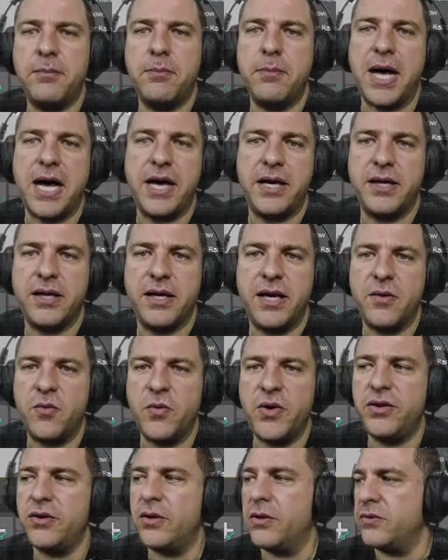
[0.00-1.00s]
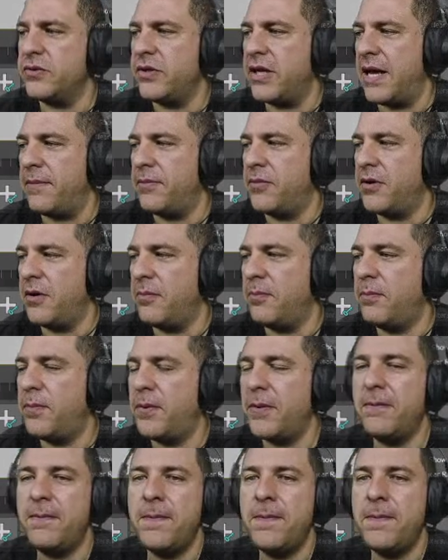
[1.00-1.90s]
buying a Windows laptop,